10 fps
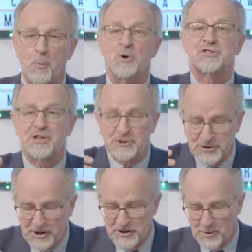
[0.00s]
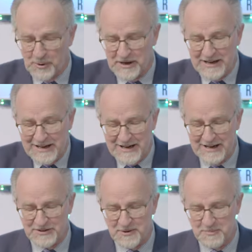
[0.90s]
was continuing
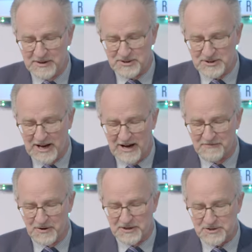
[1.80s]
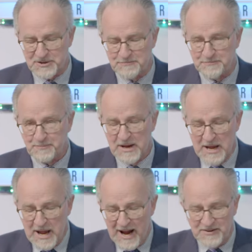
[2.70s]
in the midst of this.
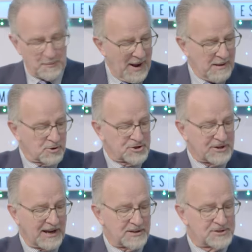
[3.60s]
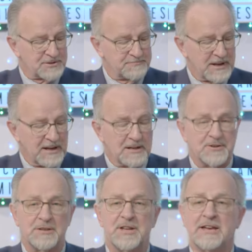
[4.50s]
And the Bible says
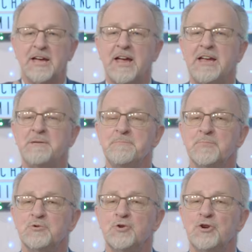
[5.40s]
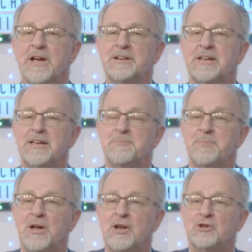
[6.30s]
that they came to get him
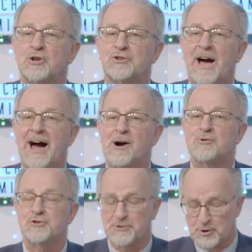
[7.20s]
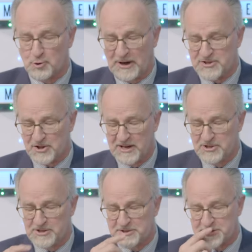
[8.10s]
into the house, and the
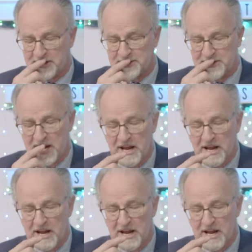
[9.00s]
translation says